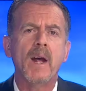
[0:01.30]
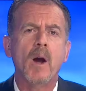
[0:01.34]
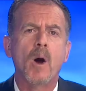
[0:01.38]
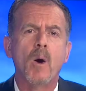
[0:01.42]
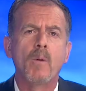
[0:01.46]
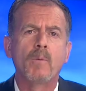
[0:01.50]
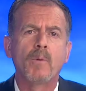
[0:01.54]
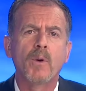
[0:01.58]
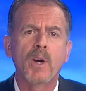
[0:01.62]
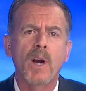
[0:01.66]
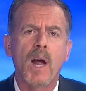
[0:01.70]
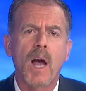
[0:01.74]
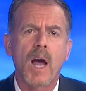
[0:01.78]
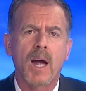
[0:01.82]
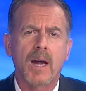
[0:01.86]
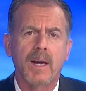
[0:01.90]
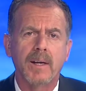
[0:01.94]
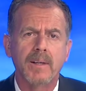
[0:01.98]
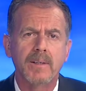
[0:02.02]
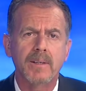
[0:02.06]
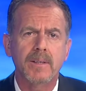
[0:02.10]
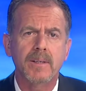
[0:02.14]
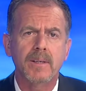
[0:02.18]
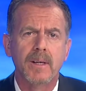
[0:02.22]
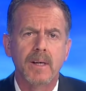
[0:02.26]

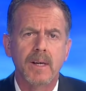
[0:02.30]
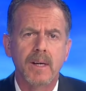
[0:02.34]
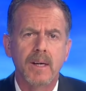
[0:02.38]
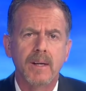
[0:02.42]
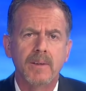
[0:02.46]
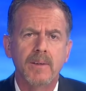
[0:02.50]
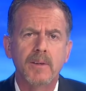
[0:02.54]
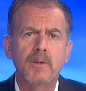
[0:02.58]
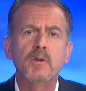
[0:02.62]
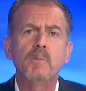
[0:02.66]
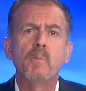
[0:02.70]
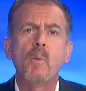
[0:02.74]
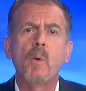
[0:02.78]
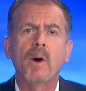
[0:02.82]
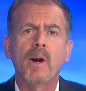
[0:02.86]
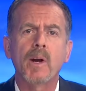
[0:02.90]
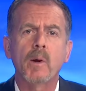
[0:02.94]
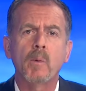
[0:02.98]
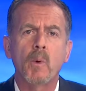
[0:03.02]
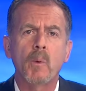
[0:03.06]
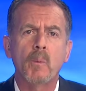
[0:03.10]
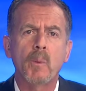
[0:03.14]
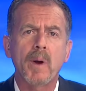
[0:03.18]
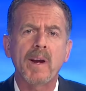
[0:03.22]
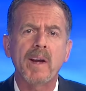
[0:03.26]
overnight. This
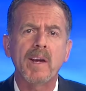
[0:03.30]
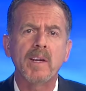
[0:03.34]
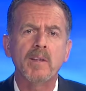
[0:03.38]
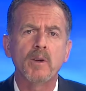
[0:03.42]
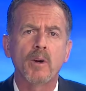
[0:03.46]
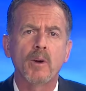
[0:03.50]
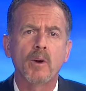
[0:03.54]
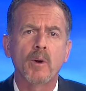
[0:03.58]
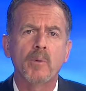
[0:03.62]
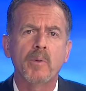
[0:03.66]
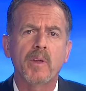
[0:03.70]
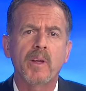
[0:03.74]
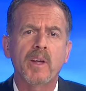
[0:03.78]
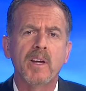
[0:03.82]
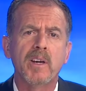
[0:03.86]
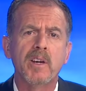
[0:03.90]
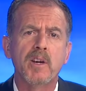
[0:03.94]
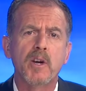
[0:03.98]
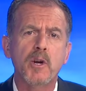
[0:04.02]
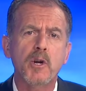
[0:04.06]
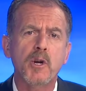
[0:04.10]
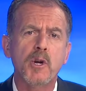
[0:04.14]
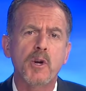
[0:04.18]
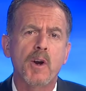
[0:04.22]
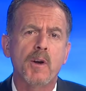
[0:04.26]
morning, we're waiting to learn the
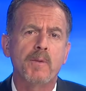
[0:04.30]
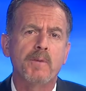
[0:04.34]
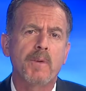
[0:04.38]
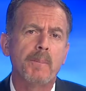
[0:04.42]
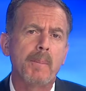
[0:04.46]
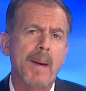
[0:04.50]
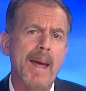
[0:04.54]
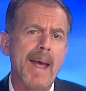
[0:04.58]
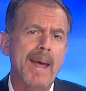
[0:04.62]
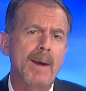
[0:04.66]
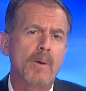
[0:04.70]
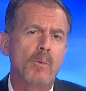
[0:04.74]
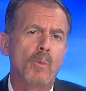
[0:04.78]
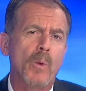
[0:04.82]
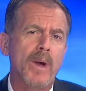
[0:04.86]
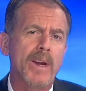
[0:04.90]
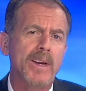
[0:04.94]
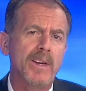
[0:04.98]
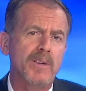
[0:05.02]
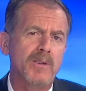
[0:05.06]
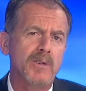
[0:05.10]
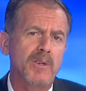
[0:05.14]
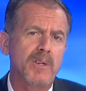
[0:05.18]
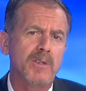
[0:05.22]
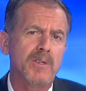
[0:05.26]
condition of a man
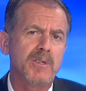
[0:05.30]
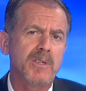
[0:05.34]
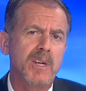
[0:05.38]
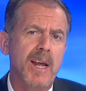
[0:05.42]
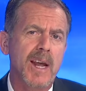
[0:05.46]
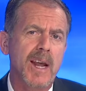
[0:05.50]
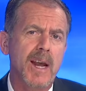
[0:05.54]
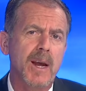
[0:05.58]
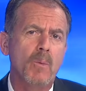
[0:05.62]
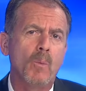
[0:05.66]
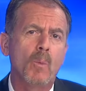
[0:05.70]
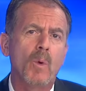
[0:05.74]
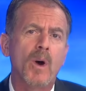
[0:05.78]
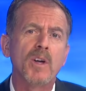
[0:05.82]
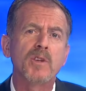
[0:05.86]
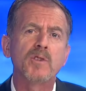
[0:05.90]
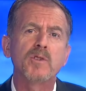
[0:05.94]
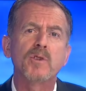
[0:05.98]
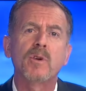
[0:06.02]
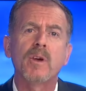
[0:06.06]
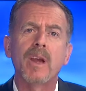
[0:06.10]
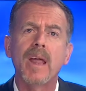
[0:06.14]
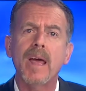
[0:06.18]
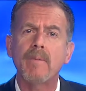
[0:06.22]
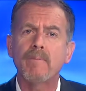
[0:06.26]
witnesses say
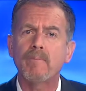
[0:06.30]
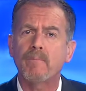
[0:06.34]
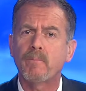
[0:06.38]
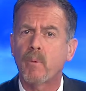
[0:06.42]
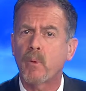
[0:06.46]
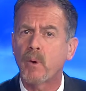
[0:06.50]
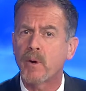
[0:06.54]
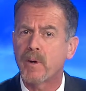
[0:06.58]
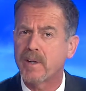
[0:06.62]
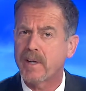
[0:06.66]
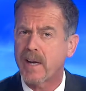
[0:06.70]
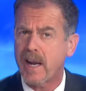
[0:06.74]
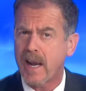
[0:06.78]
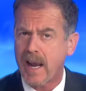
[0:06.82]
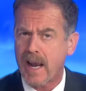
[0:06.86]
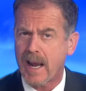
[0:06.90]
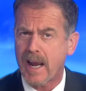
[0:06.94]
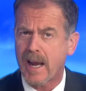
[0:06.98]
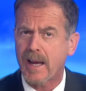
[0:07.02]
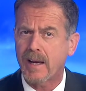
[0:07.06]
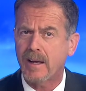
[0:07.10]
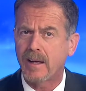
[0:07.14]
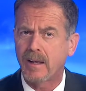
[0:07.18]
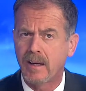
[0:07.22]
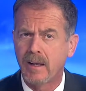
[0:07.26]
was left for
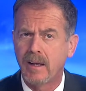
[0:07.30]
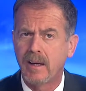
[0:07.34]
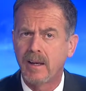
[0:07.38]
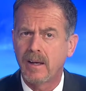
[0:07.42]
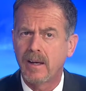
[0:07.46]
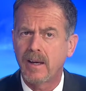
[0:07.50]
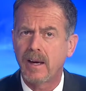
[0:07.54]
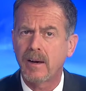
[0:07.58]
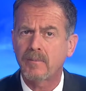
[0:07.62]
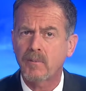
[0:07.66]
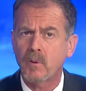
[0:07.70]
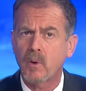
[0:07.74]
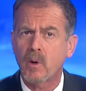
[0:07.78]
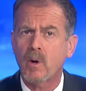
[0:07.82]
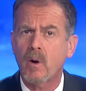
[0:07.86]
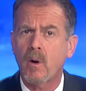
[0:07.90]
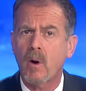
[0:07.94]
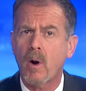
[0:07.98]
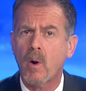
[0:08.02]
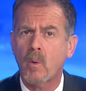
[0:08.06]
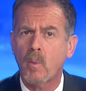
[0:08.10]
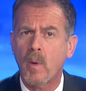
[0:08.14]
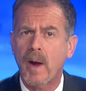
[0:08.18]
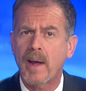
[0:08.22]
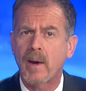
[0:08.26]
dead after a
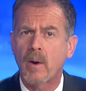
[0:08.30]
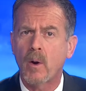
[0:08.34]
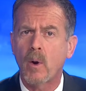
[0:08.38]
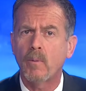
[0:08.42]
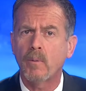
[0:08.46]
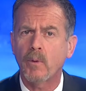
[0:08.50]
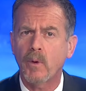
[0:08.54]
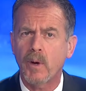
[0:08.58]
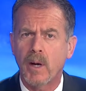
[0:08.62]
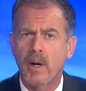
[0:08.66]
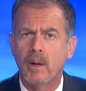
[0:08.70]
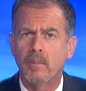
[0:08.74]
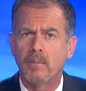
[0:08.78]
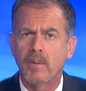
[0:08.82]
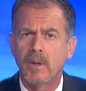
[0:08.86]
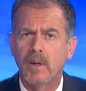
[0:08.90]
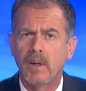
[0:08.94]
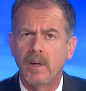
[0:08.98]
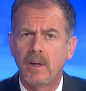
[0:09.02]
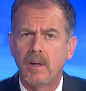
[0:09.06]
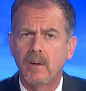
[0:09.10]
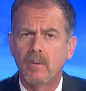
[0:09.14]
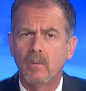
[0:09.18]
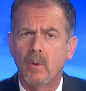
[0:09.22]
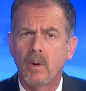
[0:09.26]
car ran over him.
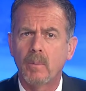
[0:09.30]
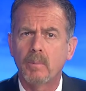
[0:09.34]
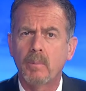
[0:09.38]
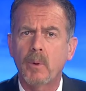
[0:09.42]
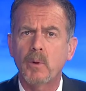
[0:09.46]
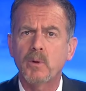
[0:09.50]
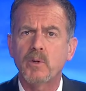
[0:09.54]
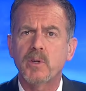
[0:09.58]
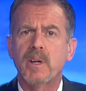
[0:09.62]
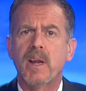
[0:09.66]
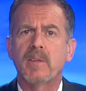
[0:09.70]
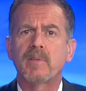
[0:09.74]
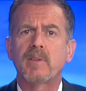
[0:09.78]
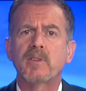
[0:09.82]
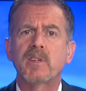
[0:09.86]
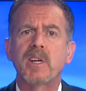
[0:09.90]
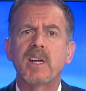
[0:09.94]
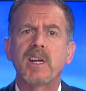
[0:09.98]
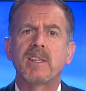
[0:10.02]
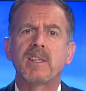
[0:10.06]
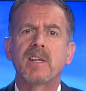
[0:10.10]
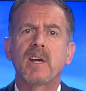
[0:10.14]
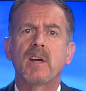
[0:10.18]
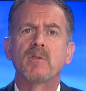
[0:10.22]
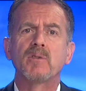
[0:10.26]
One person at the
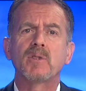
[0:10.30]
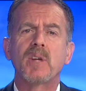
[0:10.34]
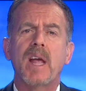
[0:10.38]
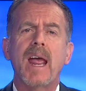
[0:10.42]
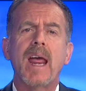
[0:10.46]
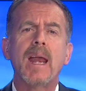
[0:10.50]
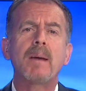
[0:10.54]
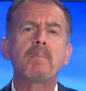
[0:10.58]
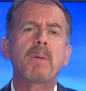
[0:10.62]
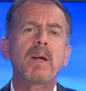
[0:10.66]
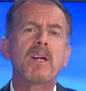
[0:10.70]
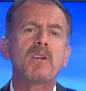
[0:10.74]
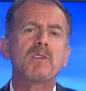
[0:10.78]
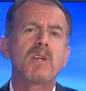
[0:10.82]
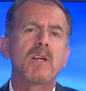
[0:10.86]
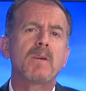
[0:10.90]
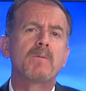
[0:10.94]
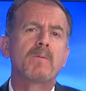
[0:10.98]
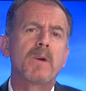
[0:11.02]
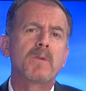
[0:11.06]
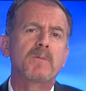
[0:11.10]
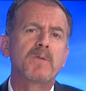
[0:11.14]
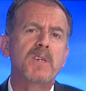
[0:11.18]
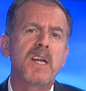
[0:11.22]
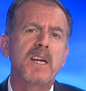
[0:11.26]
scene tells N B C
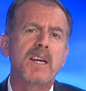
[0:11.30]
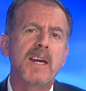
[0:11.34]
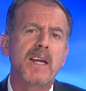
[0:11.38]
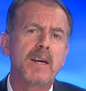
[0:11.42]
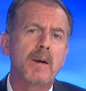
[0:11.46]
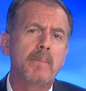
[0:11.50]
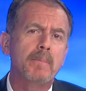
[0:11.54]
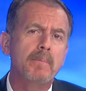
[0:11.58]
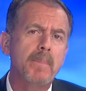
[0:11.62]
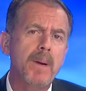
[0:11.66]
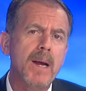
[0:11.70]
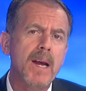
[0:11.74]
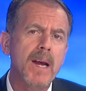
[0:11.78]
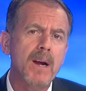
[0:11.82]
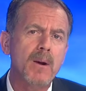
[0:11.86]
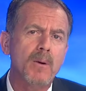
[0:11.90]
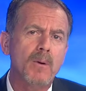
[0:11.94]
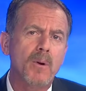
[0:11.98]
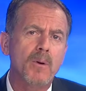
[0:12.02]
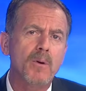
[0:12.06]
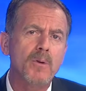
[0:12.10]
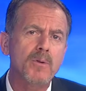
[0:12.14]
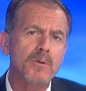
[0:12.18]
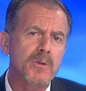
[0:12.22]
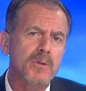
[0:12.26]
fifteen it
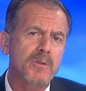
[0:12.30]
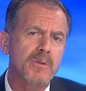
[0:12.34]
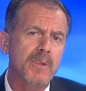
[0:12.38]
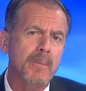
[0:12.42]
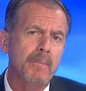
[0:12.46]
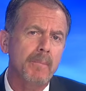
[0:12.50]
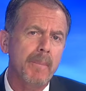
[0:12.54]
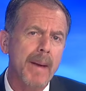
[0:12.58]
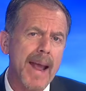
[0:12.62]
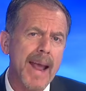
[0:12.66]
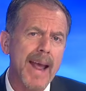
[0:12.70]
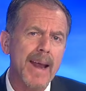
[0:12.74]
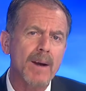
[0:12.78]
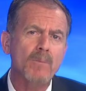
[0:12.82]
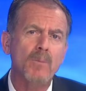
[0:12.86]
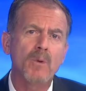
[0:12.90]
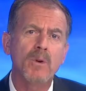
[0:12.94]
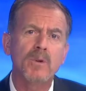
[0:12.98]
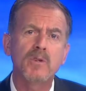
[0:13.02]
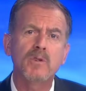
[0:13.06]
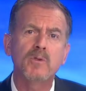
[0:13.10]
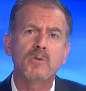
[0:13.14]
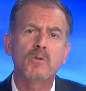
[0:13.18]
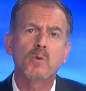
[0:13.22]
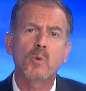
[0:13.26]
appears the man
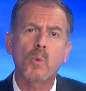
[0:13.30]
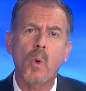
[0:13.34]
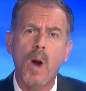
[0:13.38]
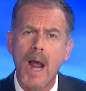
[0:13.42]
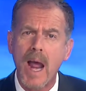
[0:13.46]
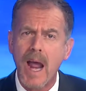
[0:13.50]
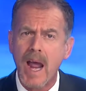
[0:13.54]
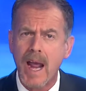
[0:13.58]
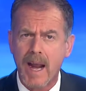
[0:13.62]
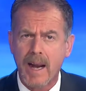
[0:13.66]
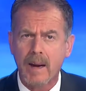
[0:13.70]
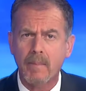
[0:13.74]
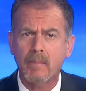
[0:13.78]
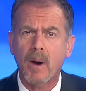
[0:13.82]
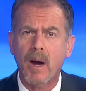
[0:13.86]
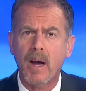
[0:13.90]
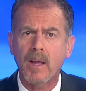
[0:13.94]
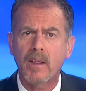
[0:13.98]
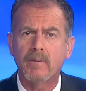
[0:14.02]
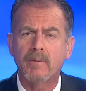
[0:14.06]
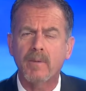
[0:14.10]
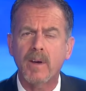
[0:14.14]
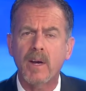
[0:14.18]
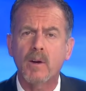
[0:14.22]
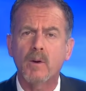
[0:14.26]
was dragged
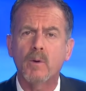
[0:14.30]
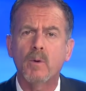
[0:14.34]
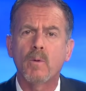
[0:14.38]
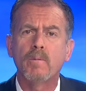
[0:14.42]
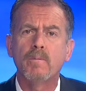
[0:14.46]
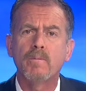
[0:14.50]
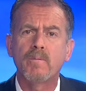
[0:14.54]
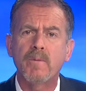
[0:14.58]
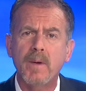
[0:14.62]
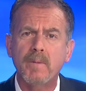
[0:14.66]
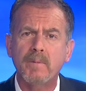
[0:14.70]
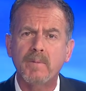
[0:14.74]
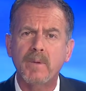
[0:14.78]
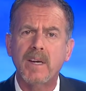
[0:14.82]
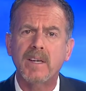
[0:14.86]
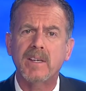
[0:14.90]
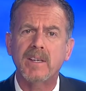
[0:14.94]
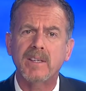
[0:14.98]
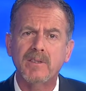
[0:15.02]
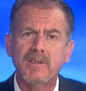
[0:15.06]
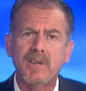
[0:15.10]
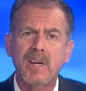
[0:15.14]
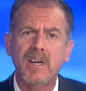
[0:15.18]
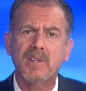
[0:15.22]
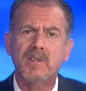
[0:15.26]
by the vehicle fifty
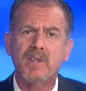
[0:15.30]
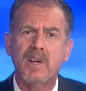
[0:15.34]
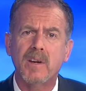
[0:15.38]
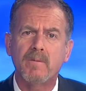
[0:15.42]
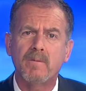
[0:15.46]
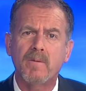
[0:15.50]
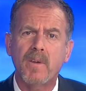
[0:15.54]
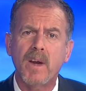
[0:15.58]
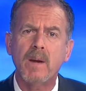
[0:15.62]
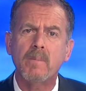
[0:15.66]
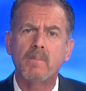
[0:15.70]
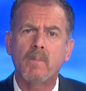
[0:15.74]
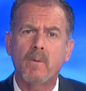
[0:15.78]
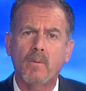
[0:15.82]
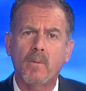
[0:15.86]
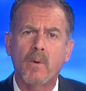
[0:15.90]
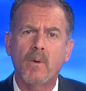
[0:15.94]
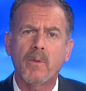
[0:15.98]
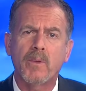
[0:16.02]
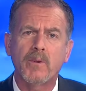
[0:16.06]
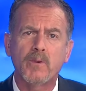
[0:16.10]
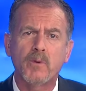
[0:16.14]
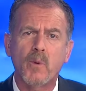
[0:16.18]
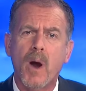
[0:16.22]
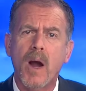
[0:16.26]
to sixty feet
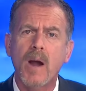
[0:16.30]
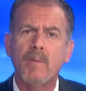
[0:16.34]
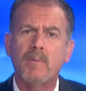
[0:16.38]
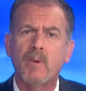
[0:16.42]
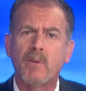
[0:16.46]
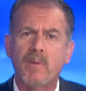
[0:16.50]
before the driver